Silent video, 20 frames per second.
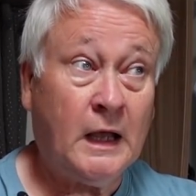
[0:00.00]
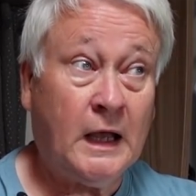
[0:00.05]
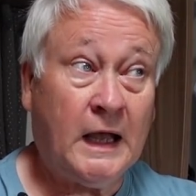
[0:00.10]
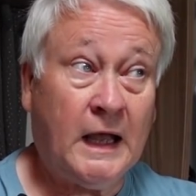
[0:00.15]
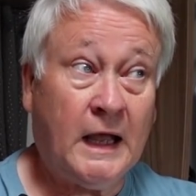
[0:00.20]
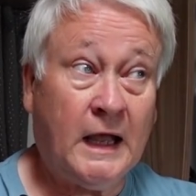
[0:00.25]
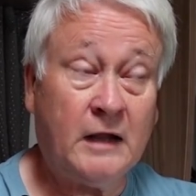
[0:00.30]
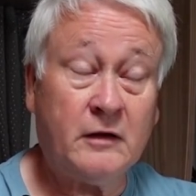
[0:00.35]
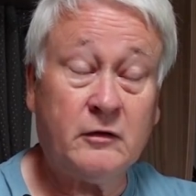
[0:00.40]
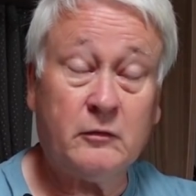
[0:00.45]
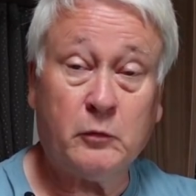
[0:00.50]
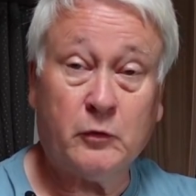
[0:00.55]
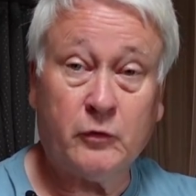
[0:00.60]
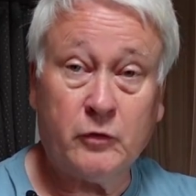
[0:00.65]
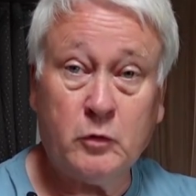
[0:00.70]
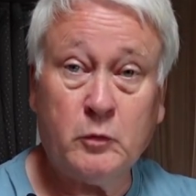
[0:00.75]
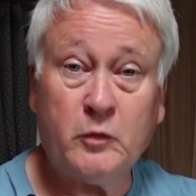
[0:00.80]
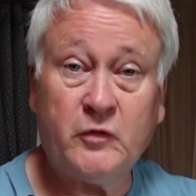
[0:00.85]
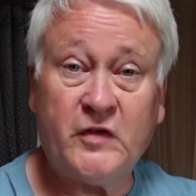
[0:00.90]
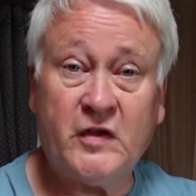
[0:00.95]
and we're
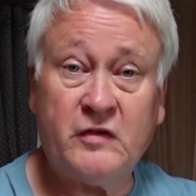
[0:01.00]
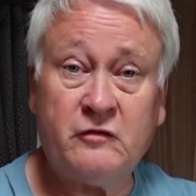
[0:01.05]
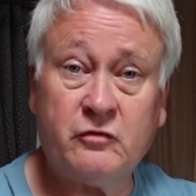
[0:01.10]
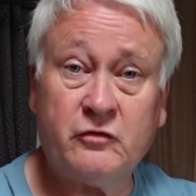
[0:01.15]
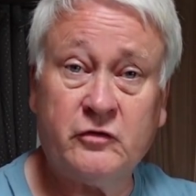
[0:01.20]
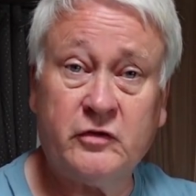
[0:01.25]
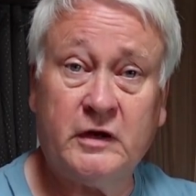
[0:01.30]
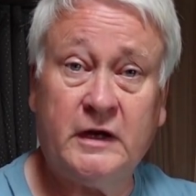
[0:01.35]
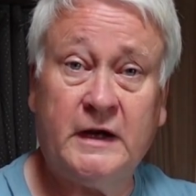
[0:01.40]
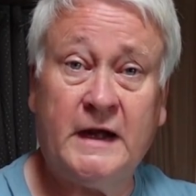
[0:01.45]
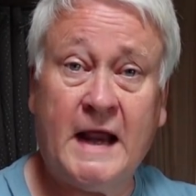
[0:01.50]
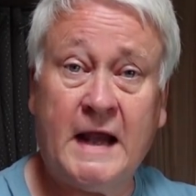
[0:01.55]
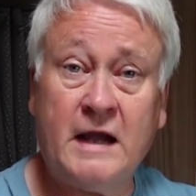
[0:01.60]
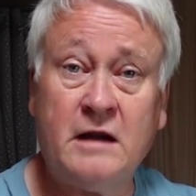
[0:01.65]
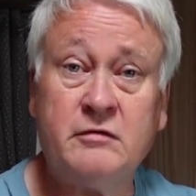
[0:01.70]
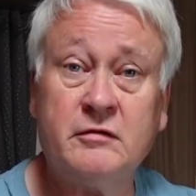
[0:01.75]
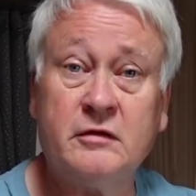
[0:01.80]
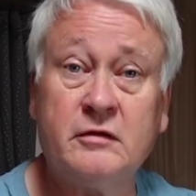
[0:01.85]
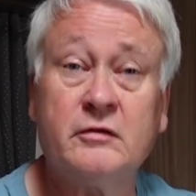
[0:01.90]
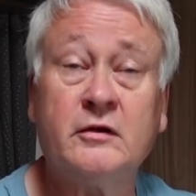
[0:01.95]
always interested in
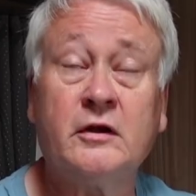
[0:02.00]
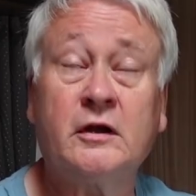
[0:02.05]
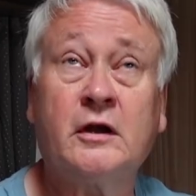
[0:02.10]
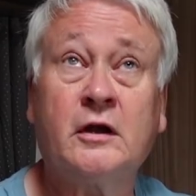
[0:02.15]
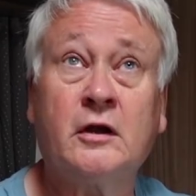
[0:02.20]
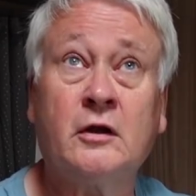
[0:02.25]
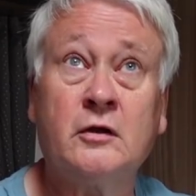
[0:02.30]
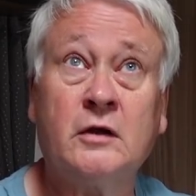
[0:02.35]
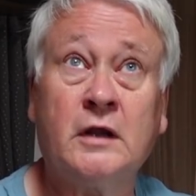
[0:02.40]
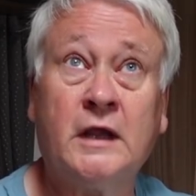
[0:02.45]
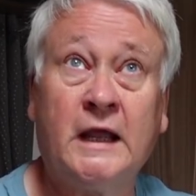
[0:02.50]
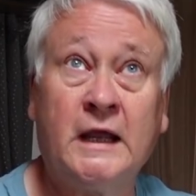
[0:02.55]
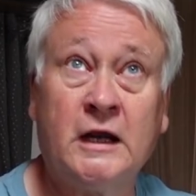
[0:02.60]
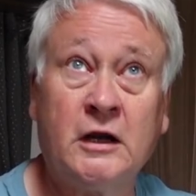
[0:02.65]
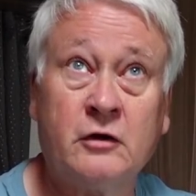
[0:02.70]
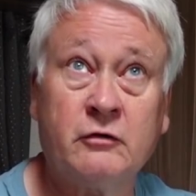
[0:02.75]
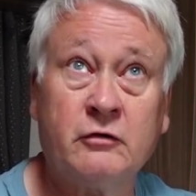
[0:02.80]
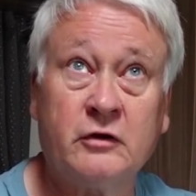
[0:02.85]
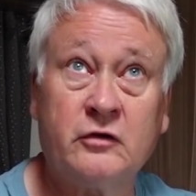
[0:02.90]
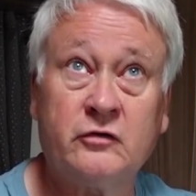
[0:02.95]
anything that can
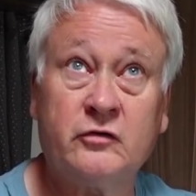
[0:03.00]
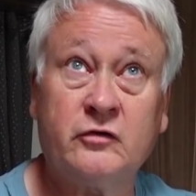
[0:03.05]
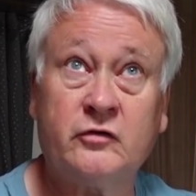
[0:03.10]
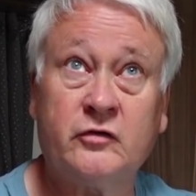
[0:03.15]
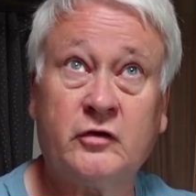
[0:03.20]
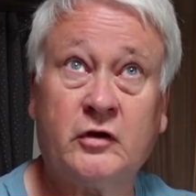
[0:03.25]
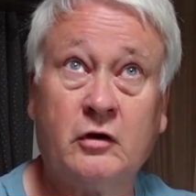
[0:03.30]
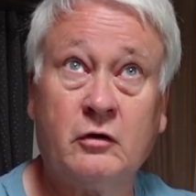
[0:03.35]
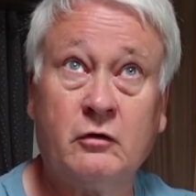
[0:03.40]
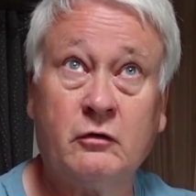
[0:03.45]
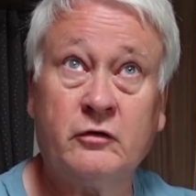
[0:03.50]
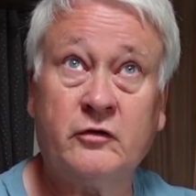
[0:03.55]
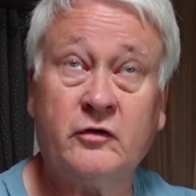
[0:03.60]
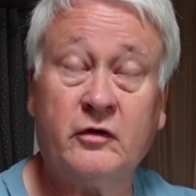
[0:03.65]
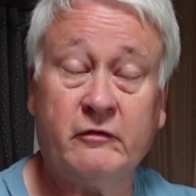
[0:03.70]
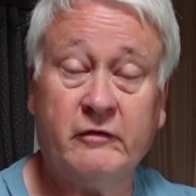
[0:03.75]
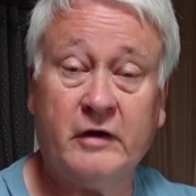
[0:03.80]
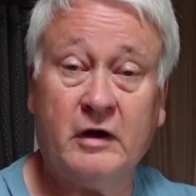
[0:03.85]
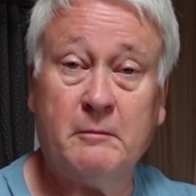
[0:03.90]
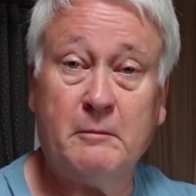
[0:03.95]
increase the security
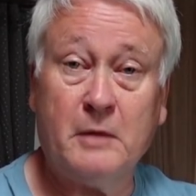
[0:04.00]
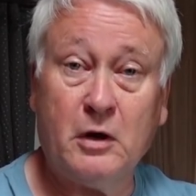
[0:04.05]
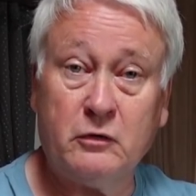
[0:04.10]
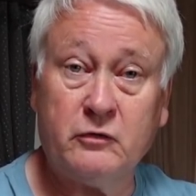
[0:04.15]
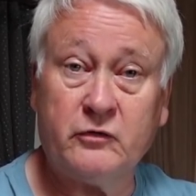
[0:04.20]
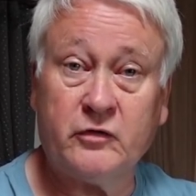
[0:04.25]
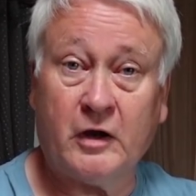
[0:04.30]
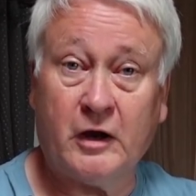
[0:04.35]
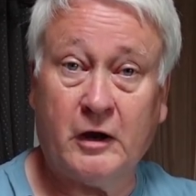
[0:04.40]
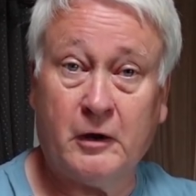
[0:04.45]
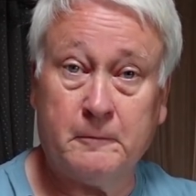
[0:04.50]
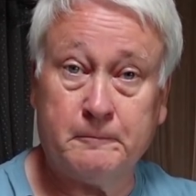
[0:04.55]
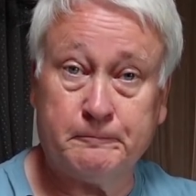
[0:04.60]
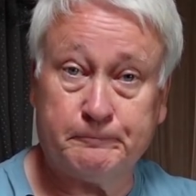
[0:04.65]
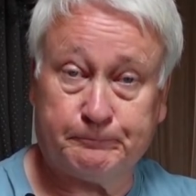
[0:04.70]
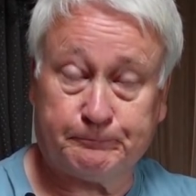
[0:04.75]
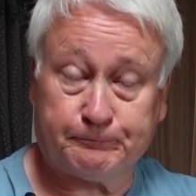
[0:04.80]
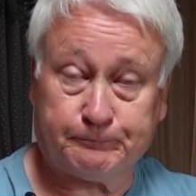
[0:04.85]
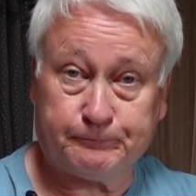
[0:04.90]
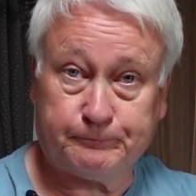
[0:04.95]
of our motorhome.
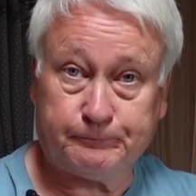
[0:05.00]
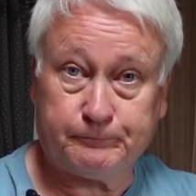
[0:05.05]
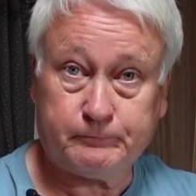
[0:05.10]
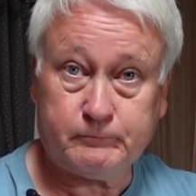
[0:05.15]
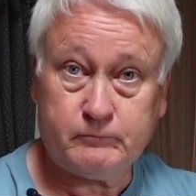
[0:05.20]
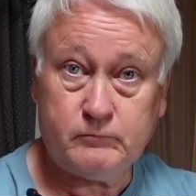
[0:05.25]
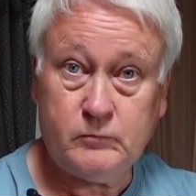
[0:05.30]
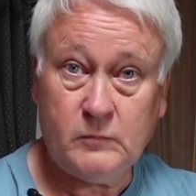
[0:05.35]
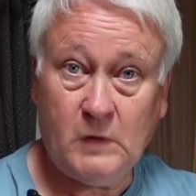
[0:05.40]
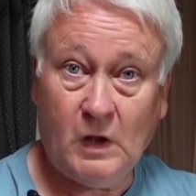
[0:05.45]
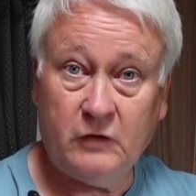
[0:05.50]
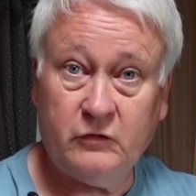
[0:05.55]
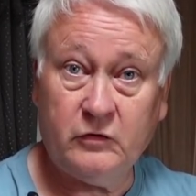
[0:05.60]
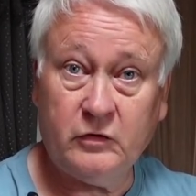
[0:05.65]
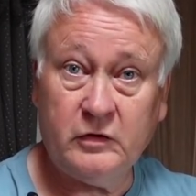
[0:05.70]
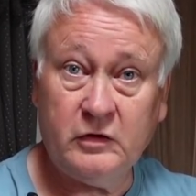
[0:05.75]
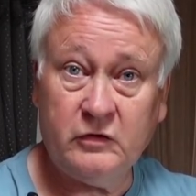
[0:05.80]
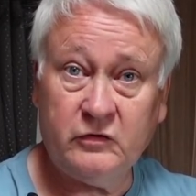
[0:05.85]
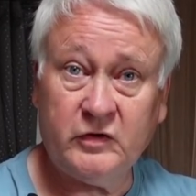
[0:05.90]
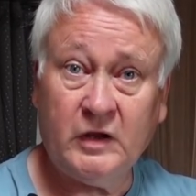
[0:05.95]
So
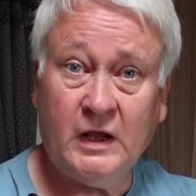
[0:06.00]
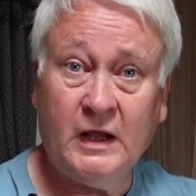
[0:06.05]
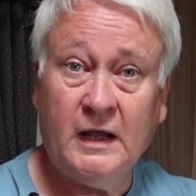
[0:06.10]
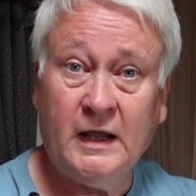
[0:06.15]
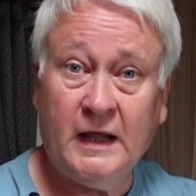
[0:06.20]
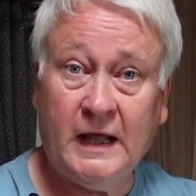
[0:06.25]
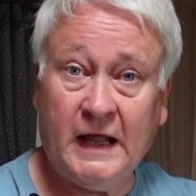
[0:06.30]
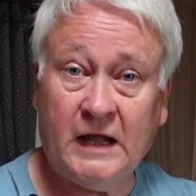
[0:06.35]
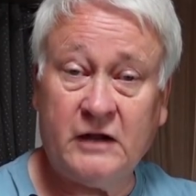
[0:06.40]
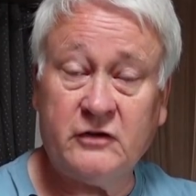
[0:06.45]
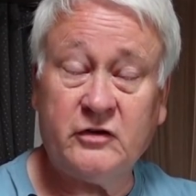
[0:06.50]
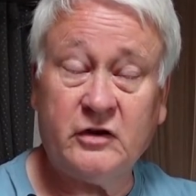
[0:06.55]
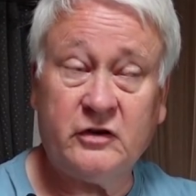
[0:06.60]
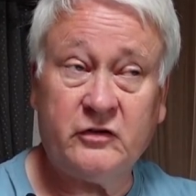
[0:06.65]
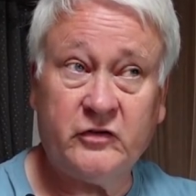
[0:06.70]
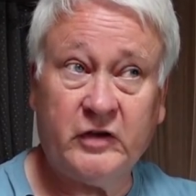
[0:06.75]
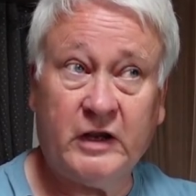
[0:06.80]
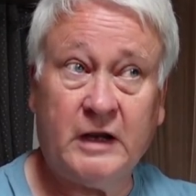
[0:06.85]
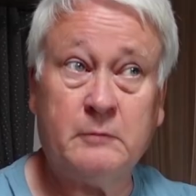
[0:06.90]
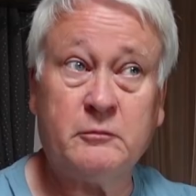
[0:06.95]
this actually
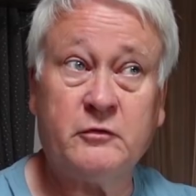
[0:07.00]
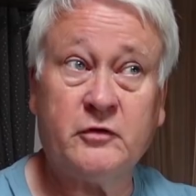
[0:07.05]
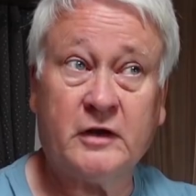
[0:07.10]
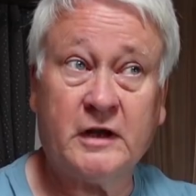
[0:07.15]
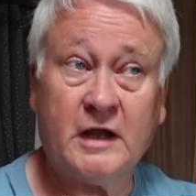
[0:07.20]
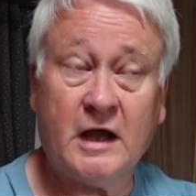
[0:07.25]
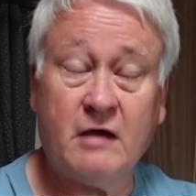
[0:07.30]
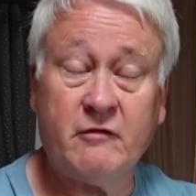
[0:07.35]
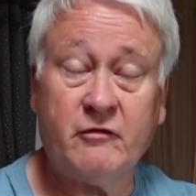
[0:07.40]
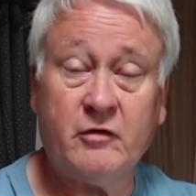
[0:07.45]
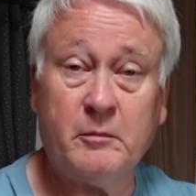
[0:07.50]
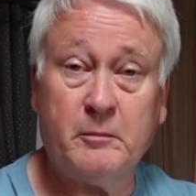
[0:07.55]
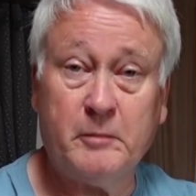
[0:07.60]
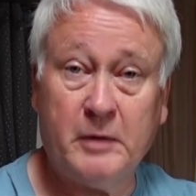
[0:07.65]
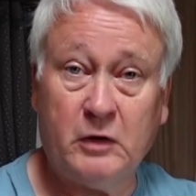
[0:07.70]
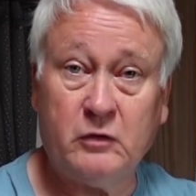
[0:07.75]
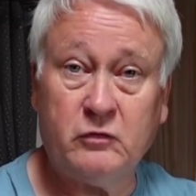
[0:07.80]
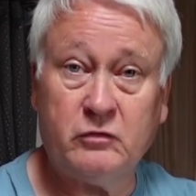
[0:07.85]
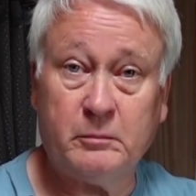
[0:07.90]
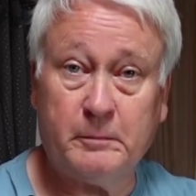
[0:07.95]
seemed to cover
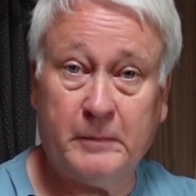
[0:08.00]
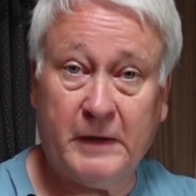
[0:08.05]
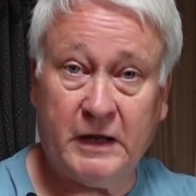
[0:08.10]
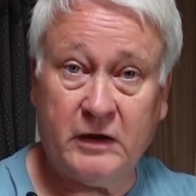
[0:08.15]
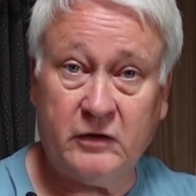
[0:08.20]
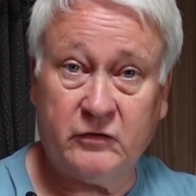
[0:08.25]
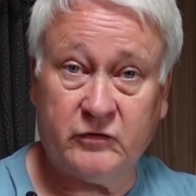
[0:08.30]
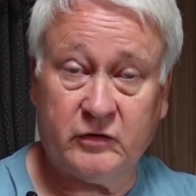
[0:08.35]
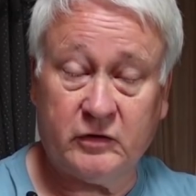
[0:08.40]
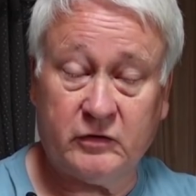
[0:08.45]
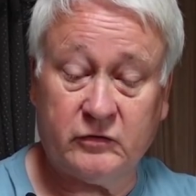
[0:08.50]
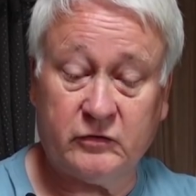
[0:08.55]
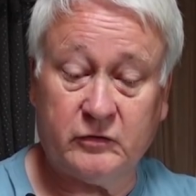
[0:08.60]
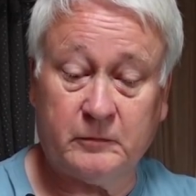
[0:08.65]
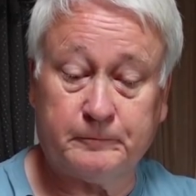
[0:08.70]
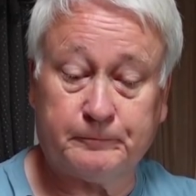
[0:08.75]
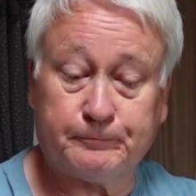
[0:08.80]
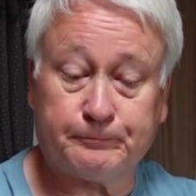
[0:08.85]
both bases.